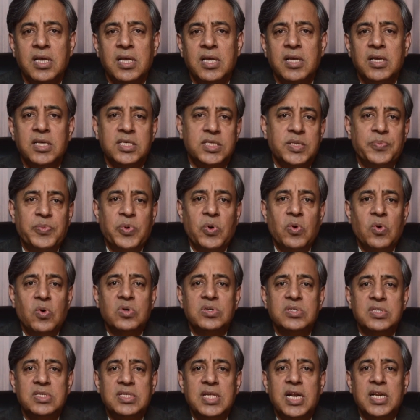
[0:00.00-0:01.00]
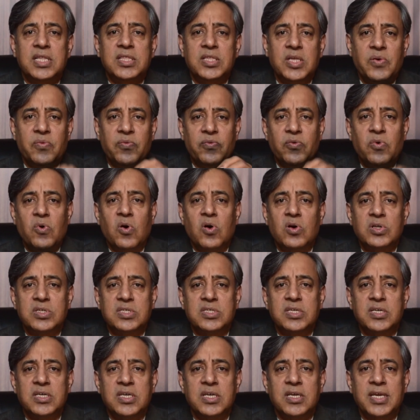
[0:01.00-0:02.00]
Suppose that the
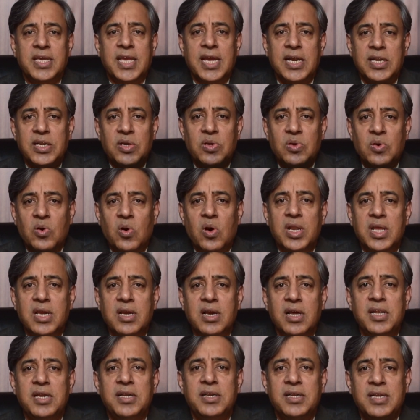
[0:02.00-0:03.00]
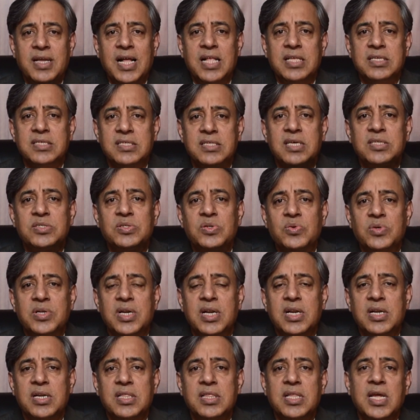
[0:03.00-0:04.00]
watch categorically tells the
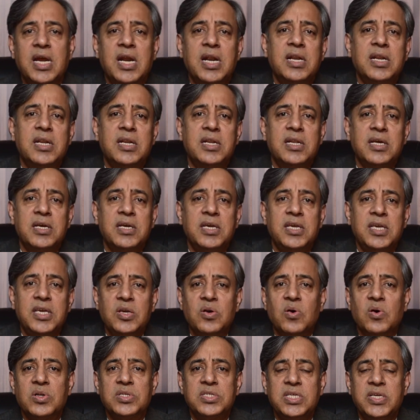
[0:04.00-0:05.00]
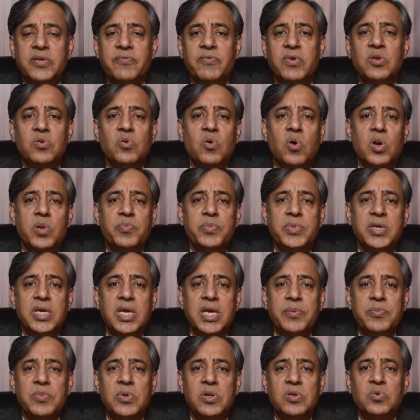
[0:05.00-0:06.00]
student that he or she will not be
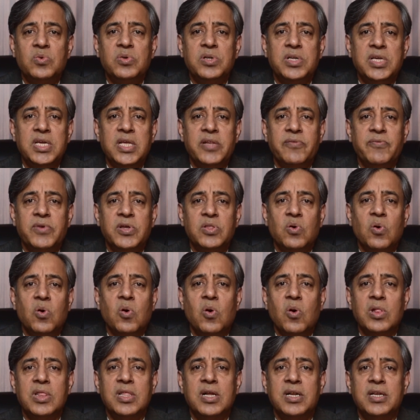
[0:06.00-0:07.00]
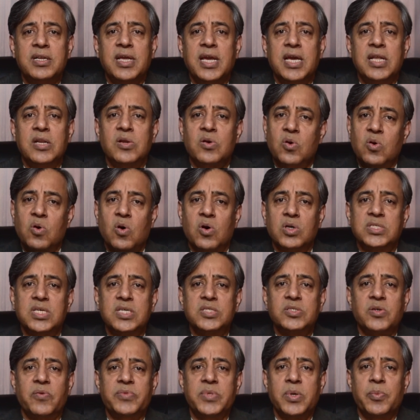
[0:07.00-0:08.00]
able to deal with all the 10
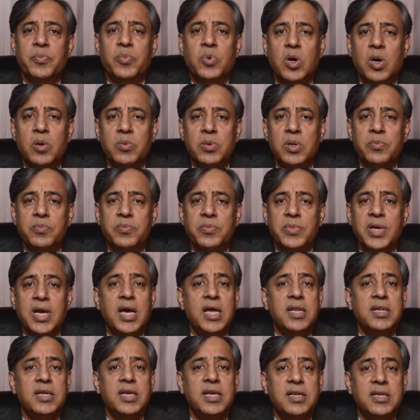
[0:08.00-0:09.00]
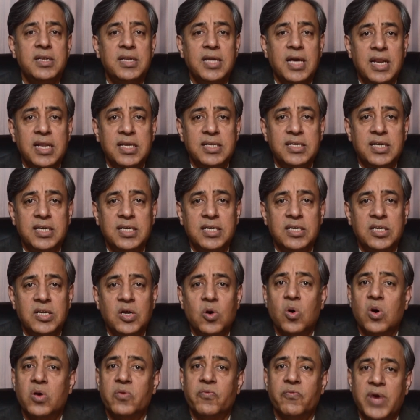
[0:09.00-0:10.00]
causes of the problem. An intelligent
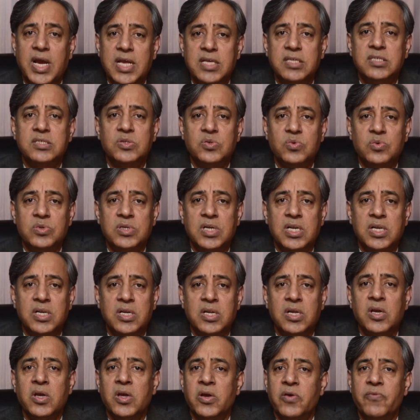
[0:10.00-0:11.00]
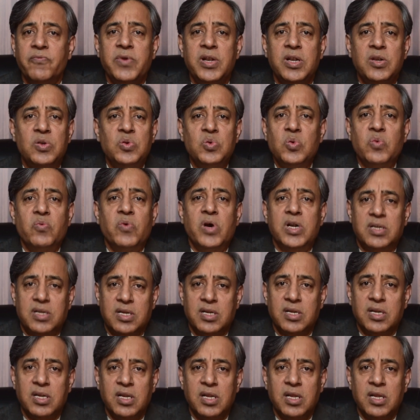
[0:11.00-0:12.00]
or wise student will do
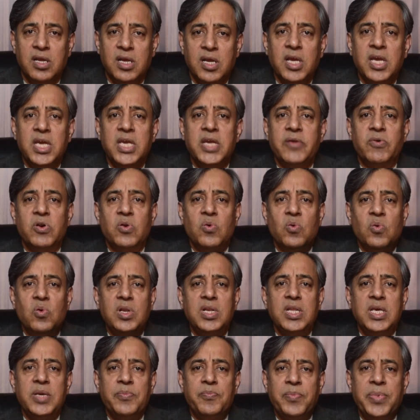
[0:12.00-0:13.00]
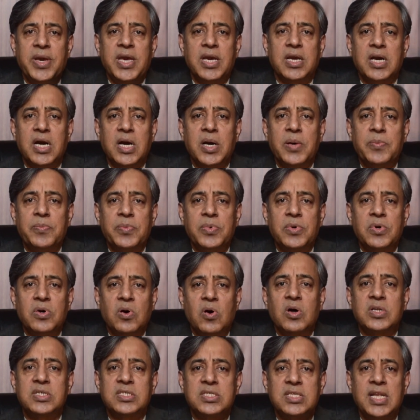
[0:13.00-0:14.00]
what? He would only pick up
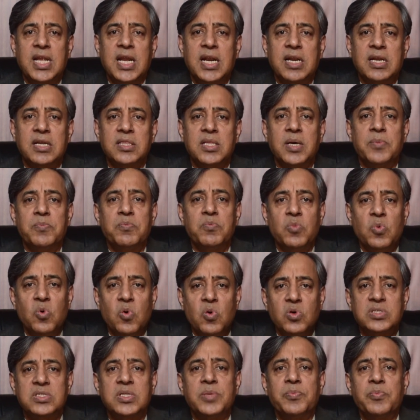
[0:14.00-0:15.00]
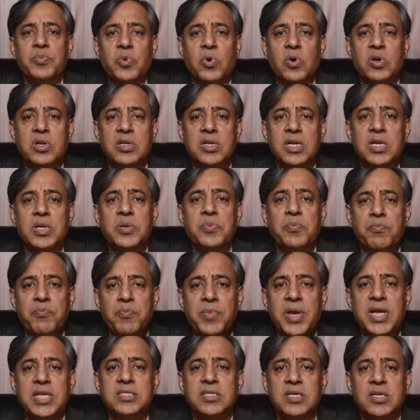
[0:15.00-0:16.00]
or select the most important
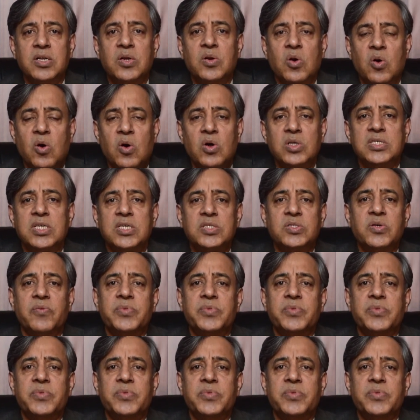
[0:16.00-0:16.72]
major causes of